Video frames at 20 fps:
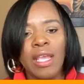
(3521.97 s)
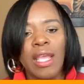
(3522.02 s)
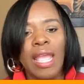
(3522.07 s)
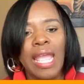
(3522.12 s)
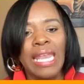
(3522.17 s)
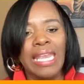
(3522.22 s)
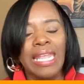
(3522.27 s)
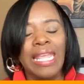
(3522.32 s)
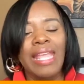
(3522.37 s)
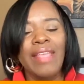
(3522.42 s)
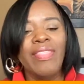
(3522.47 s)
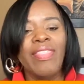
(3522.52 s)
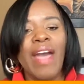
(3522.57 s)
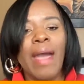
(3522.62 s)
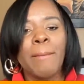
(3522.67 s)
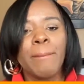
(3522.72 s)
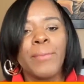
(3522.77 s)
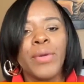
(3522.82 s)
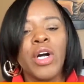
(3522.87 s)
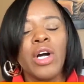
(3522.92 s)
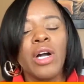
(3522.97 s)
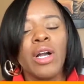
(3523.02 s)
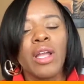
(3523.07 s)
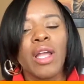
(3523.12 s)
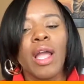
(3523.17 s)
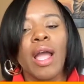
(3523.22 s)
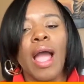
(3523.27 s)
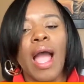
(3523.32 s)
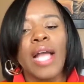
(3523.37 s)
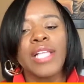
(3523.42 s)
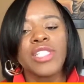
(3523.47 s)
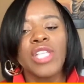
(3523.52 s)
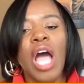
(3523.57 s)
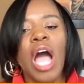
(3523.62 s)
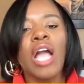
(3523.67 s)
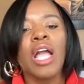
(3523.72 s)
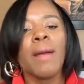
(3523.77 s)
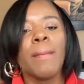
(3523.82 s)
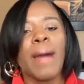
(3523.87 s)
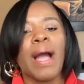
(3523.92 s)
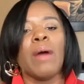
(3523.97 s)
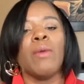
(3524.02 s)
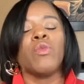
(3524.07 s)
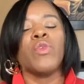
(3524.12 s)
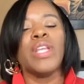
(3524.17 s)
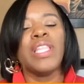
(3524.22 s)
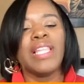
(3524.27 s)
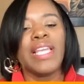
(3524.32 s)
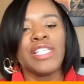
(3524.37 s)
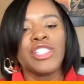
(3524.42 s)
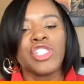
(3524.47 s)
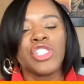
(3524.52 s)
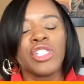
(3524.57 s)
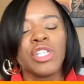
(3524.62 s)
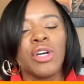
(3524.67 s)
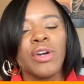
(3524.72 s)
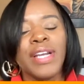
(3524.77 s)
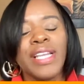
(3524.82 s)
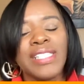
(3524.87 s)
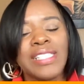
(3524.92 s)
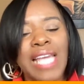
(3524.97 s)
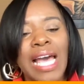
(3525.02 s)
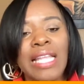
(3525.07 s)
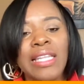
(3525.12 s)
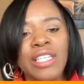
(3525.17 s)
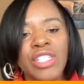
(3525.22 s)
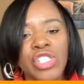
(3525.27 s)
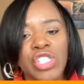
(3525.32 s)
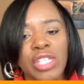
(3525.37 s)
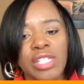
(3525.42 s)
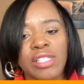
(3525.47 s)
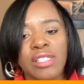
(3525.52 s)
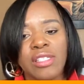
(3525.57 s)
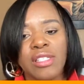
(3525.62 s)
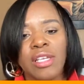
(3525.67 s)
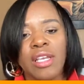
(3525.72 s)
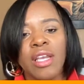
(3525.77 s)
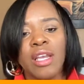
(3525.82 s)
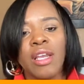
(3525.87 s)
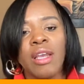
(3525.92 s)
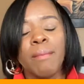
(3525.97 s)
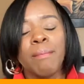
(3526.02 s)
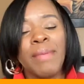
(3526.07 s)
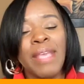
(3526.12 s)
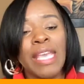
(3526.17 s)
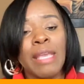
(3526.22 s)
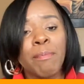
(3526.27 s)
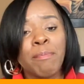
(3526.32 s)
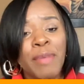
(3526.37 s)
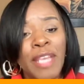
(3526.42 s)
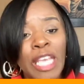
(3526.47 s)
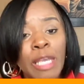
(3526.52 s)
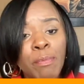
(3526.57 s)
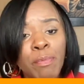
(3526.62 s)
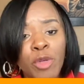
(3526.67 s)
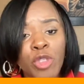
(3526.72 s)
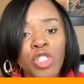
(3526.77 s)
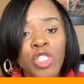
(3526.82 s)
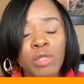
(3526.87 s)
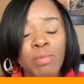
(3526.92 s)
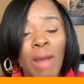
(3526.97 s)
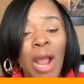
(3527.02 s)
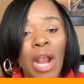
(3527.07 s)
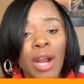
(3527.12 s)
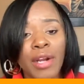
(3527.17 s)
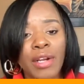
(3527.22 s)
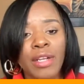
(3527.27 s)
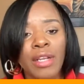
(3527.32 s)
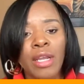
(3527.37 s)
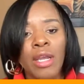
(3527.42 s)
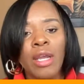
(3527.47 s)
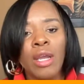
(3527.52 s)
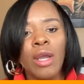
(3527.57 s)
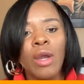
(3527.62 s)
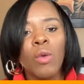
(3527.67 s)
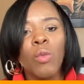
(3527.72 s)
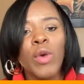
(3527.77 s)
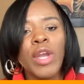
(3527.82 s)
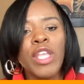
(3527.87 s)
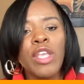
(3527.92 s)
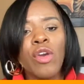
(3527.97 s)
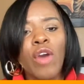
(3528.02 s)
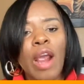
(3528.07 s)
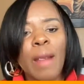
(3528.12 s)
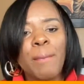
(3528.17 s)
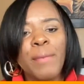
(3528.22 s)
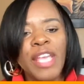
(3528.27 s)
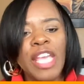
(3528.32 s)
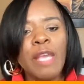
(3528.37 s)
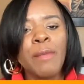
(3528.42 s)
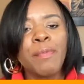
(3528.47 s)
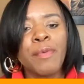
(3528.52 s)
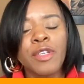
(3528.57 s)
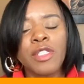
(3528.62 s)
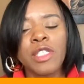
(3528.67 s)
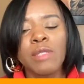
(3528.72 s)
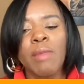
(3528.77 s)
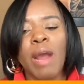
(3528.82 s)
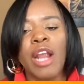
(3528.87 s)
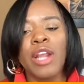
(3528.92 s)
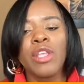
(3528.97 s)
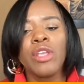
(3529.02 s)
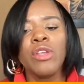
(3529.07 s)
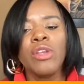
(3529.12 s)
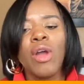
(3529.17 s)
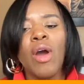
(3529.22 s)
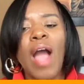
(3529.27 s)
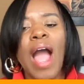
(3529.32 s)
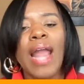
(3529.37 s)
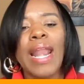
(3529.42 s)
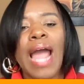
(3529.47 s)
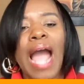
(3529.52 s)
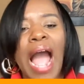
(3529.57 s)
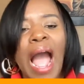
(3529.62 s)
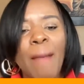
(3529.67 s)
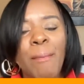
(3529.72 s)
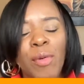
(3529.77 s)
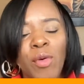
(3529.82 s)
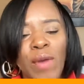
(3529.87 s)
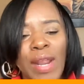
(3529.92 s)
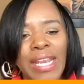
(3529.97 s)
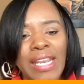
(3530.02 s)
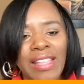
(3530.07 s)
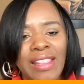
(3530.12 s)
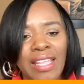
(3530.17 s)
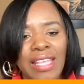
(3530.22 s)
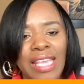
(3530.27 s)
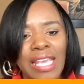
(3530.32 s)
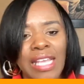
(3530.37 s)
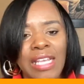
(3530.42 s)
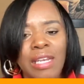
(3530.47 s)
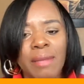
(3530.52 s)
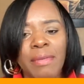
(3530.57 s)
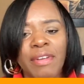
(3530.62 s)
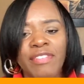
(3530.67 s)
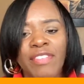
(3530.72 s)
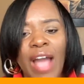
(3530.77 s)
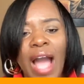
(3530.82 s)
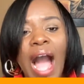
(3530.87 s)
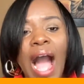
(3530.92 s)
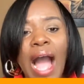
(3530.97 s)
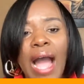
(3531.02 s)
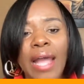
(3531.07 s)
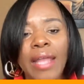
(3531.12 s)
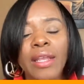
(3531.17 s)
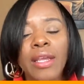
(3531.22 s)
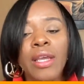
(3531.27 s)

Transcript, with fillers: And in that book, I talk about relational intelligence, being people smart. When you are people smart, you know how to operate in the kingdom of God.